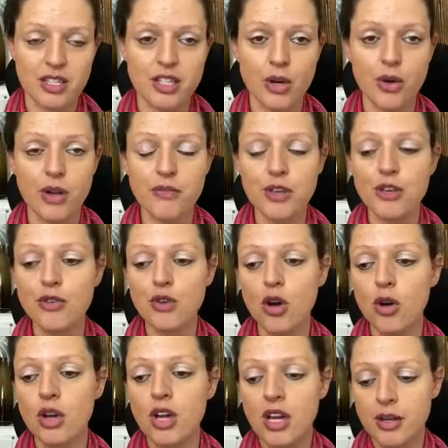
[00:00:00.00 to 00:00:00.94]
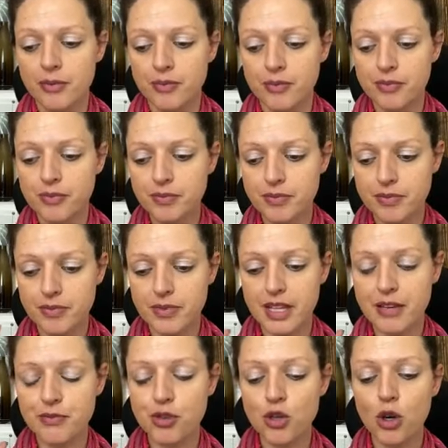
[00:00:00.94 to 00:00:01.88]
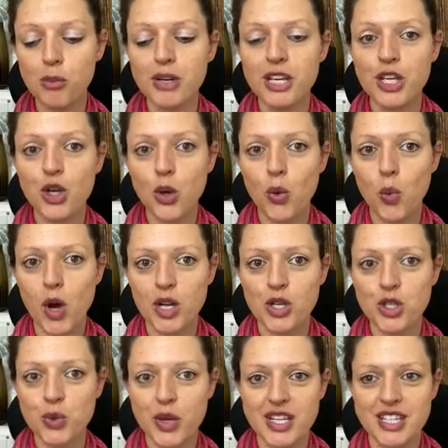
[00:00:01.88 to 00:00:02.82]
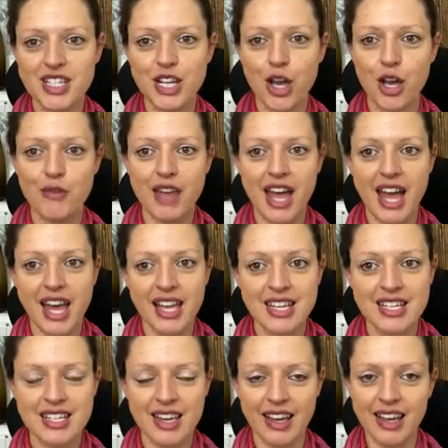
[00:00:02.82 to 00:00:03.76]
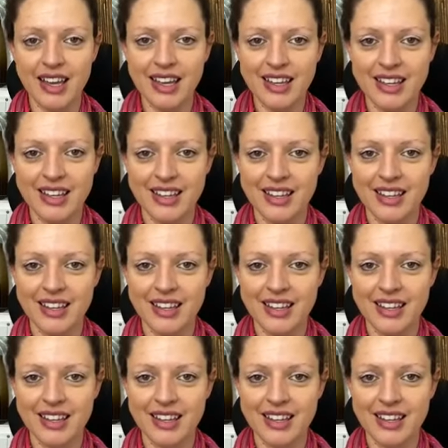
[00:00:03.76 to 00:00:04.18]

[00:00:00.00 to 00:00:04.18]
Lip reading: So if normally you're 120/80,